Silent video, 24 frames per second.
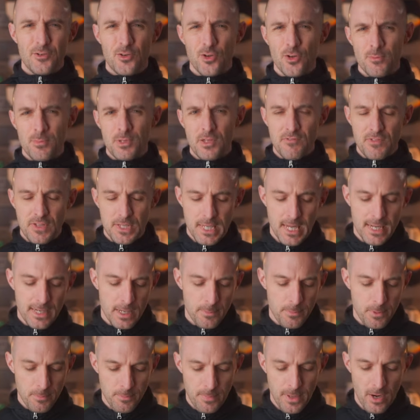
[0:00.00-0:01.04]
terms of
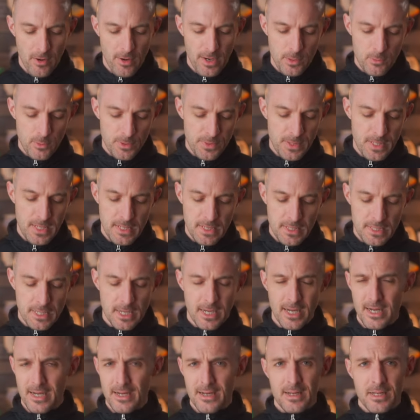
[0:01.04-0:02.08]
setup and pairing with these,
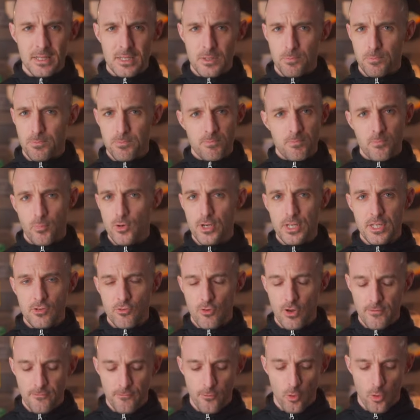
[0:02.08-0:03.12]
it's pretty
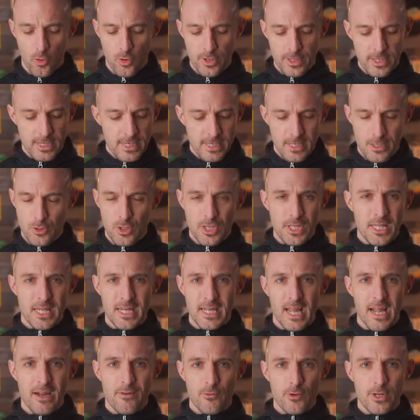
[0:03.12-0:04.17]
straightforward, just
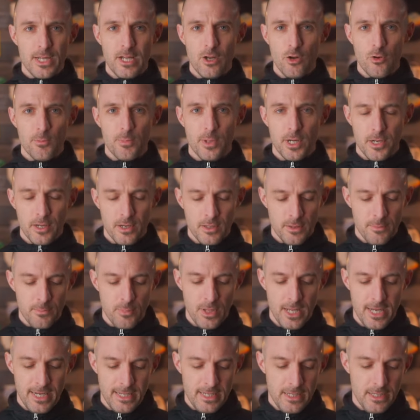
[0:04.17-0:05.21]
like every earbud on the
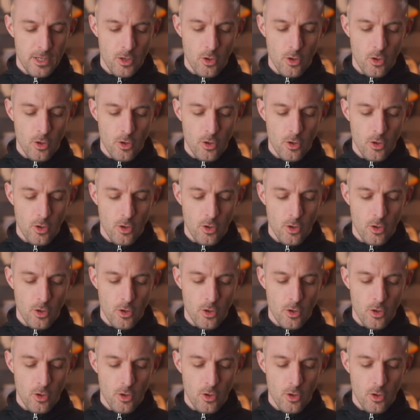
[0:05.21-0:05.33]
planet.